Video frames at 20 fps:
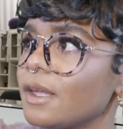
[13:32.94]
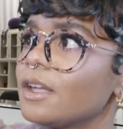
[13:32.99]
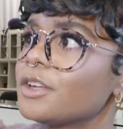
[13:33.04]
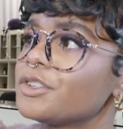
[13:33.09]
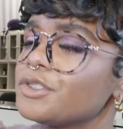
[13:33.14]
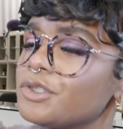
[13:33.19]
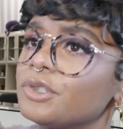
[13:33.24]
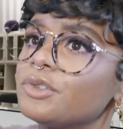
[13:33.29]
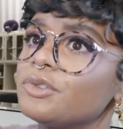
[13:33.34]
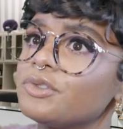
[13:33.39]

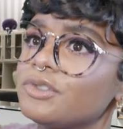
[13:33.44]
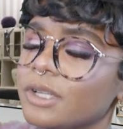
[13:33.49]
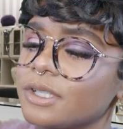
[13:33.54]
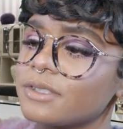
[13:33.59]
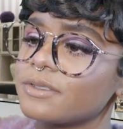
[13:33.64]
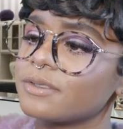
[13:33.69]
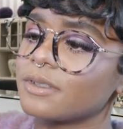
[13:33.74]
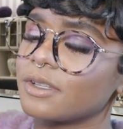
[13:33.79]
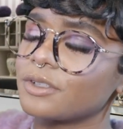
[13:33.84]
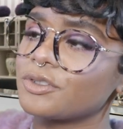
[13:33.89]
a
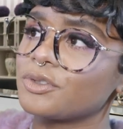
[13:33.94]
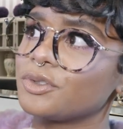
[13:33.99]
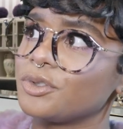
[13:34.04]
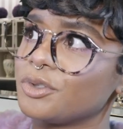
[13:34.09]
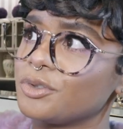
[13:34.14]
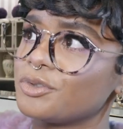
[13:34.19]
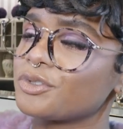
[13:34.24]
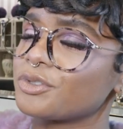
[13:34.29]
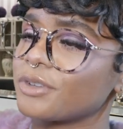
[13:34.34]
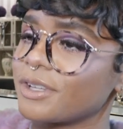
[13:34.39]
two-strand
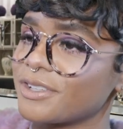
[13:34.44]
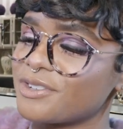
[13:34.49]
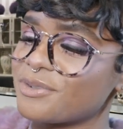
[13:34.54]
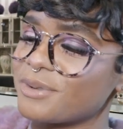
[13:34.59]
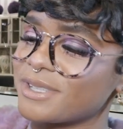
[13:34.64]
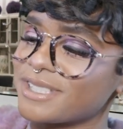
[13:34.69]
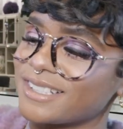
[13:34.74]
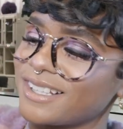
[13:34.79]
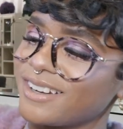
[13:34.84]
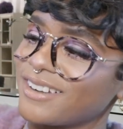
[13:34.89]

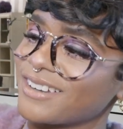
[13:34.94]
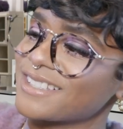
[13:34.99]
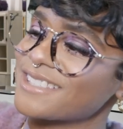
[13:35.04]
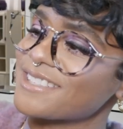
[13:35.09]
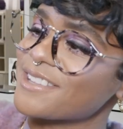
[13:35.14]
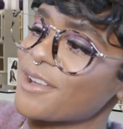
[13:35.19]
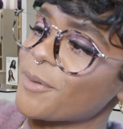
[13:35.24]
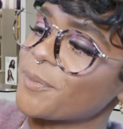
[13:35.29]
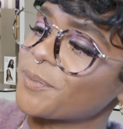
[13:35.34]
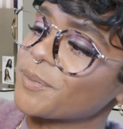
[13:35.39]
twist lock.
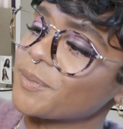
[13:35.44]
So